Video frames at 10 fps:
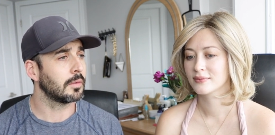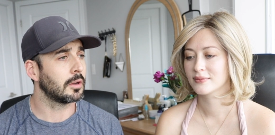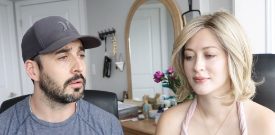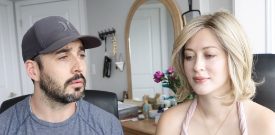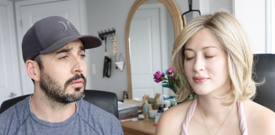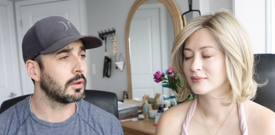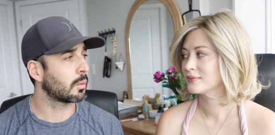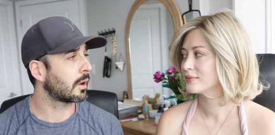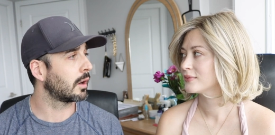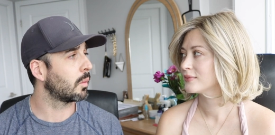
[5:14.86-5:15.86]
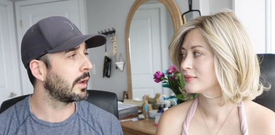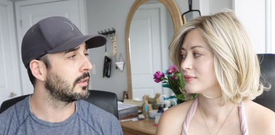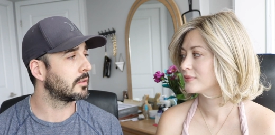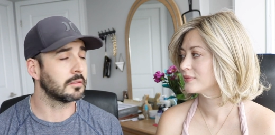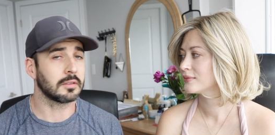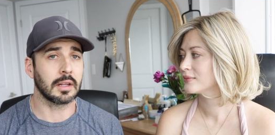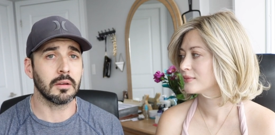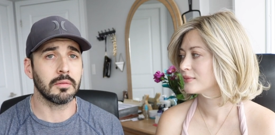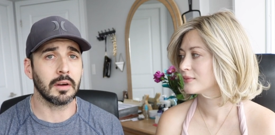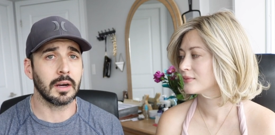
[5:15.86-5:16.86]
Speaker 1: you've, you're wearing wigs instead
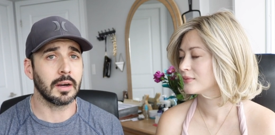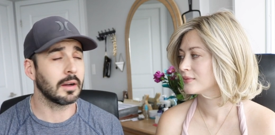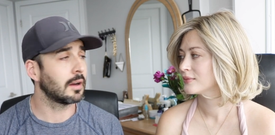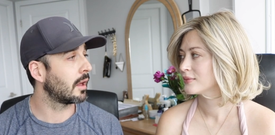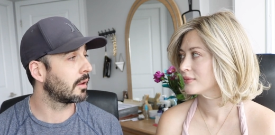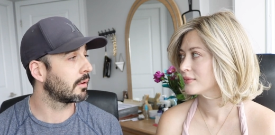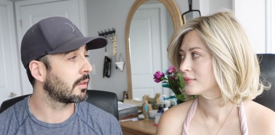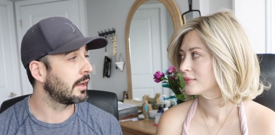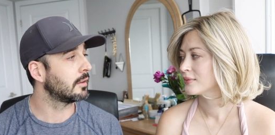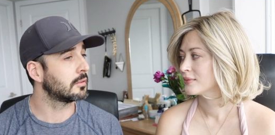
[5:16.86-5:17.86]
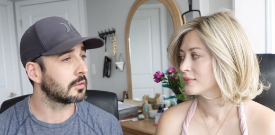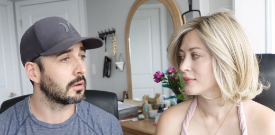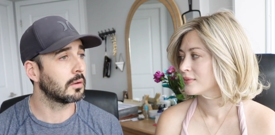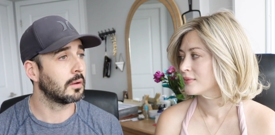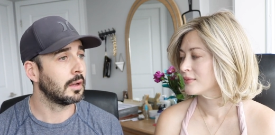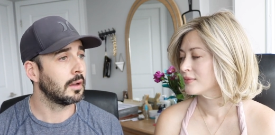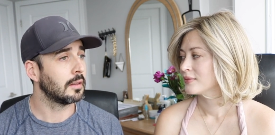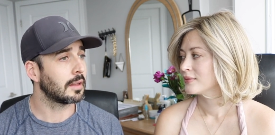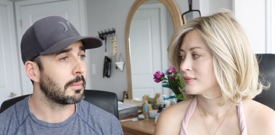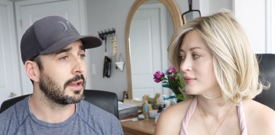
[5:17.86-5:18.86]
of uh, other things. So
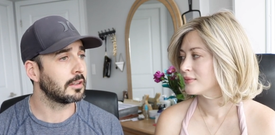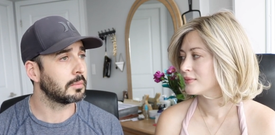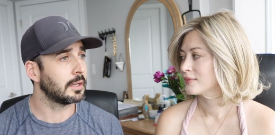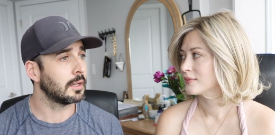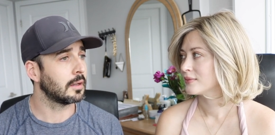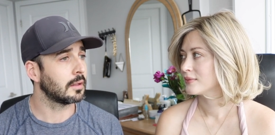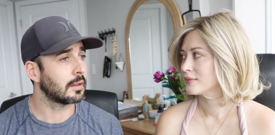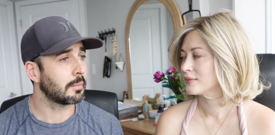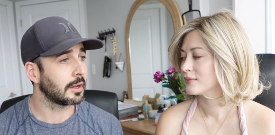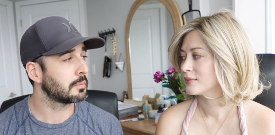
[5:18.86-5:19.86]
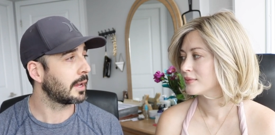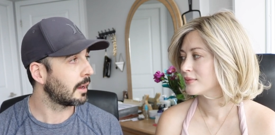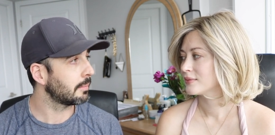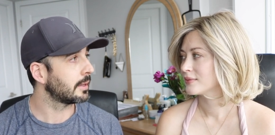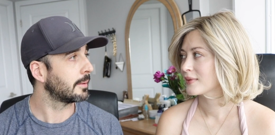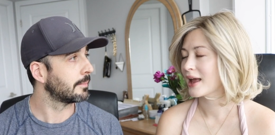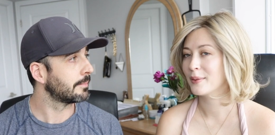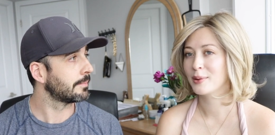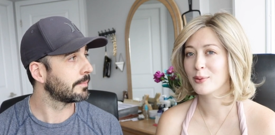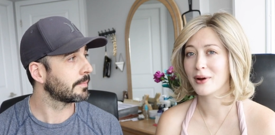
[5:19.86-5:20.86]
that makes me that makes me happy.
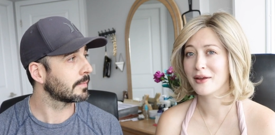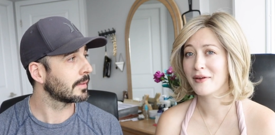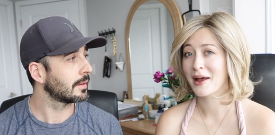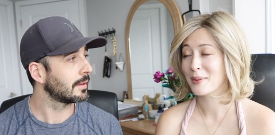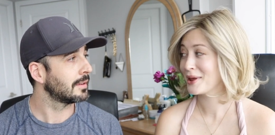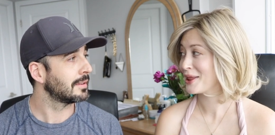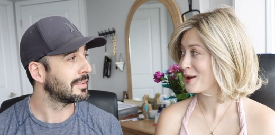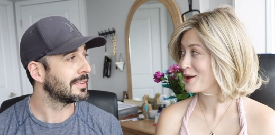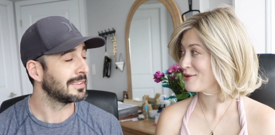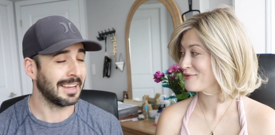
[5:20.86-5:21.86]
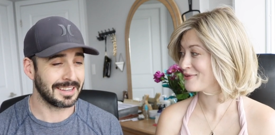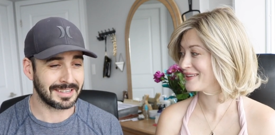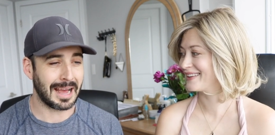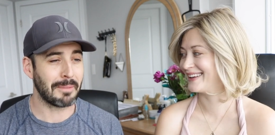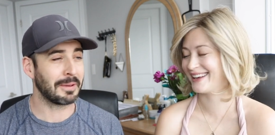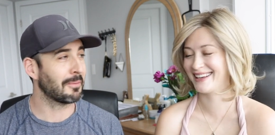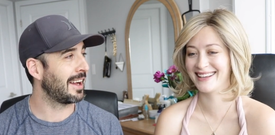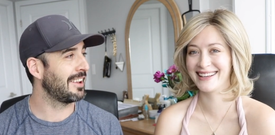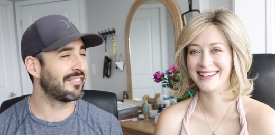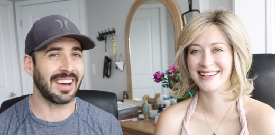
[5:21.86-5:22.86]
Speaker 2: Happy wife, happy life.
Speaker 1: Yes, happy
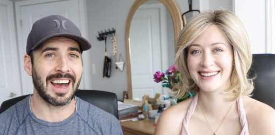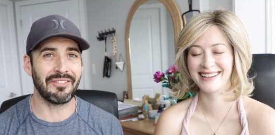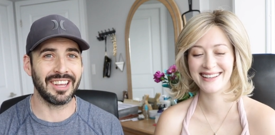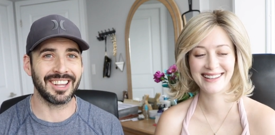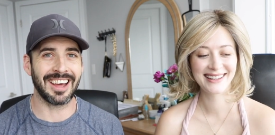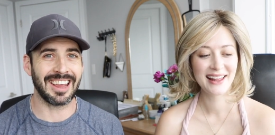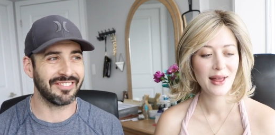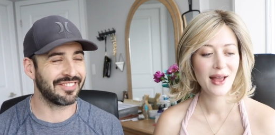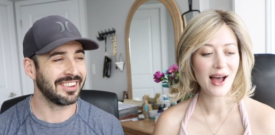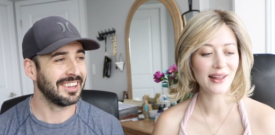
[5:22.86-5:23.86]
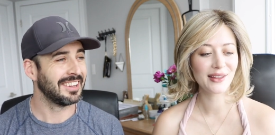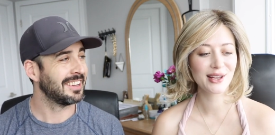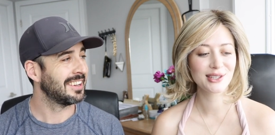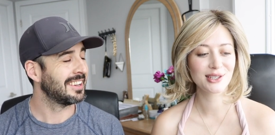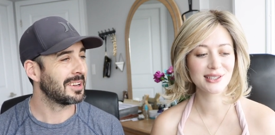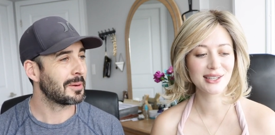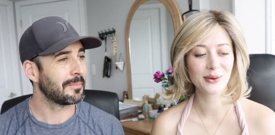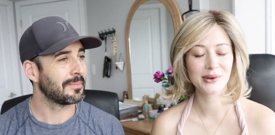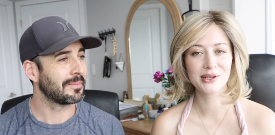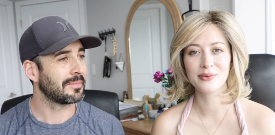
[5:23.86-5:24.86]
wife, happy life.
Speaker 2: I think it's just like
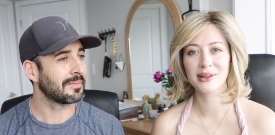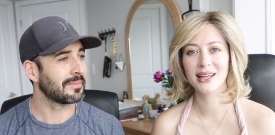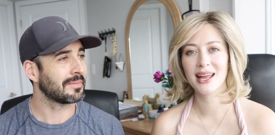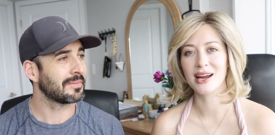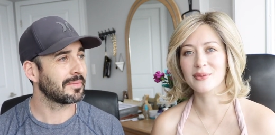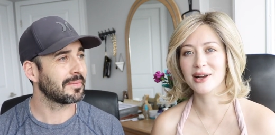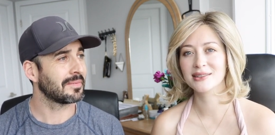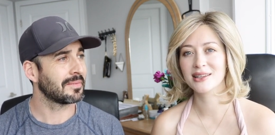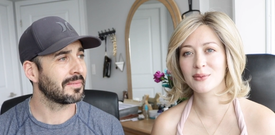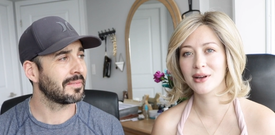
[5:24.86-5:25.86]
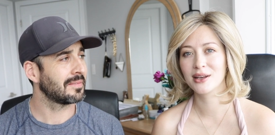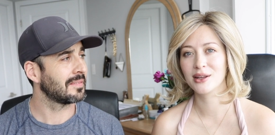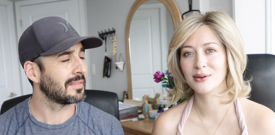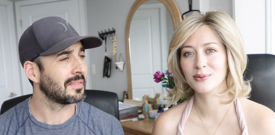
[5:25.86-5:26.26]
when you really care about someone, you